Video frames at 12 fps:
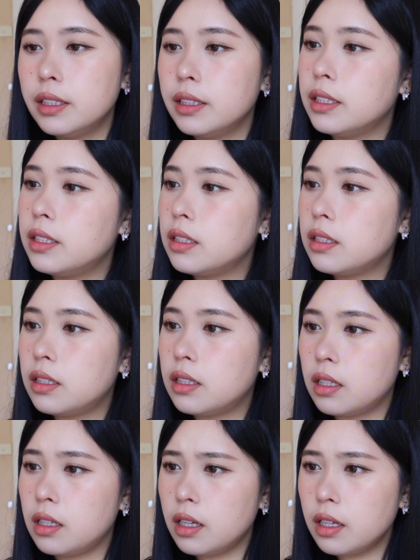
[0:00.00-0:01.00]
This is
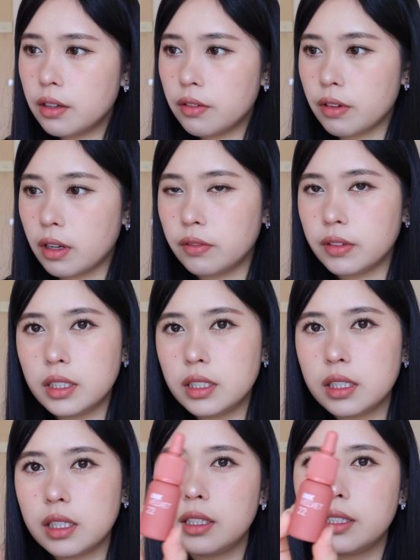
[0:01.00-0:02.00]
the Ink
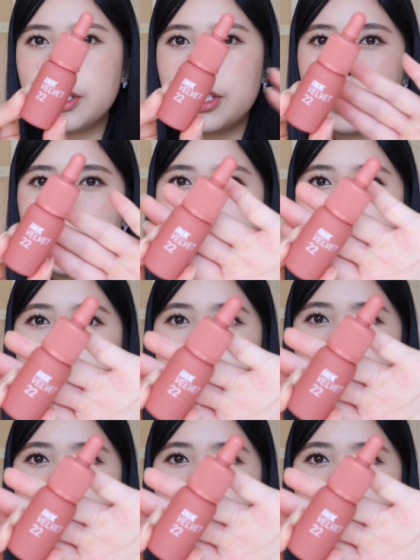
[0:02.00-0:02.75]
Velvet in shade